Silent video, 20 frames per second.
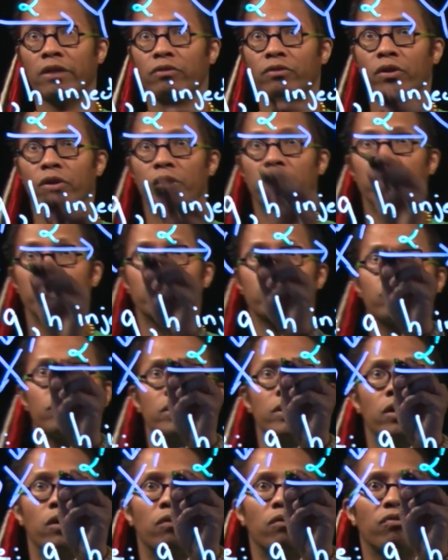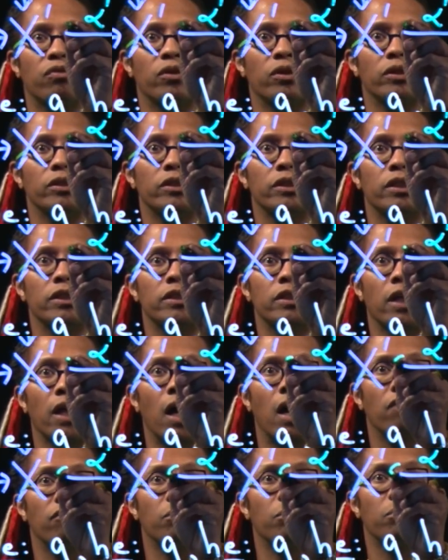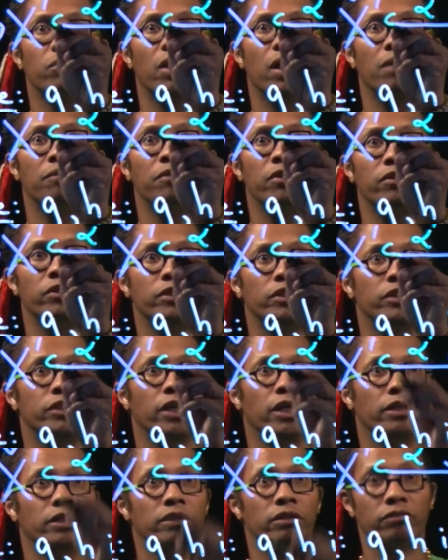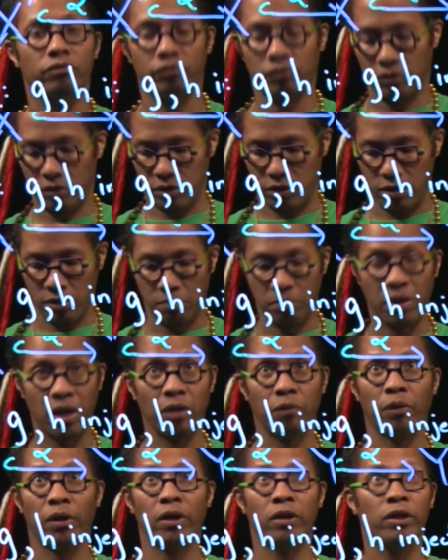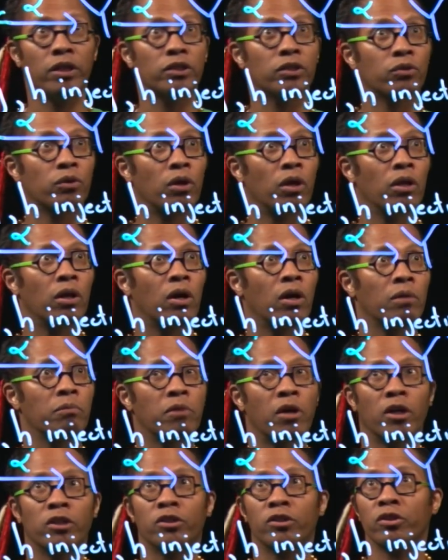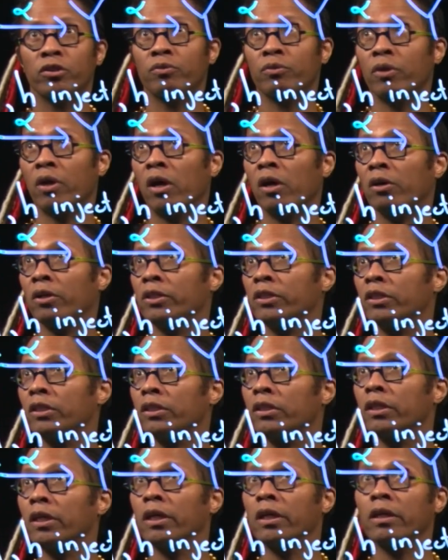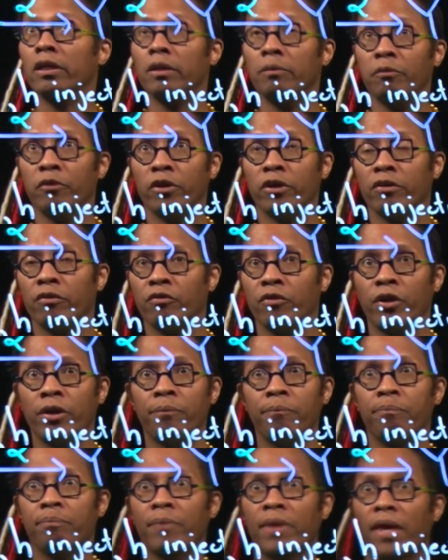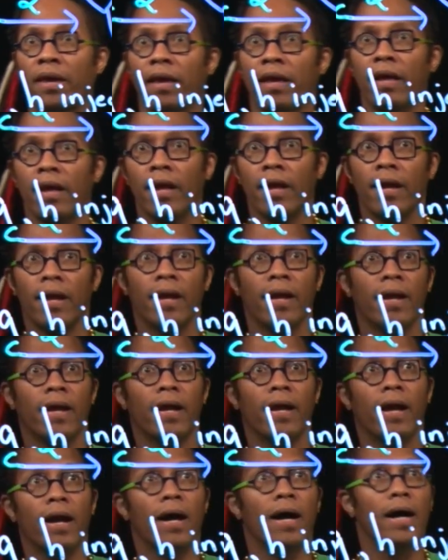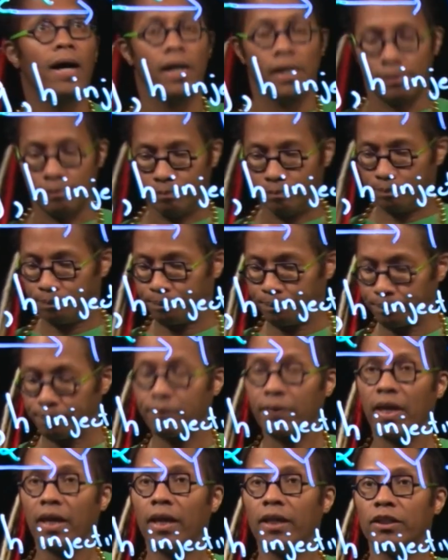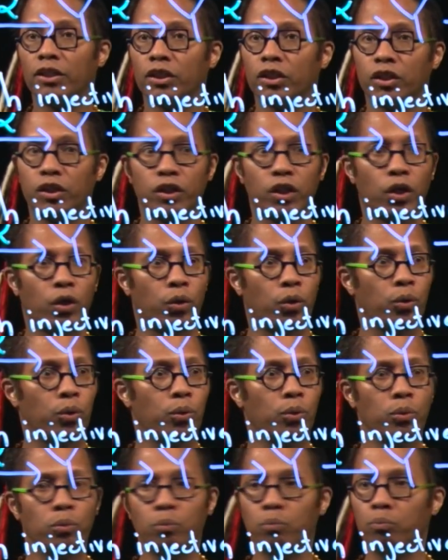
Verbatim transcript: rows, we know, for instance, that alpha prime here is injective. By the way, these are all R modules, where R is just a commutative ring. Um, and so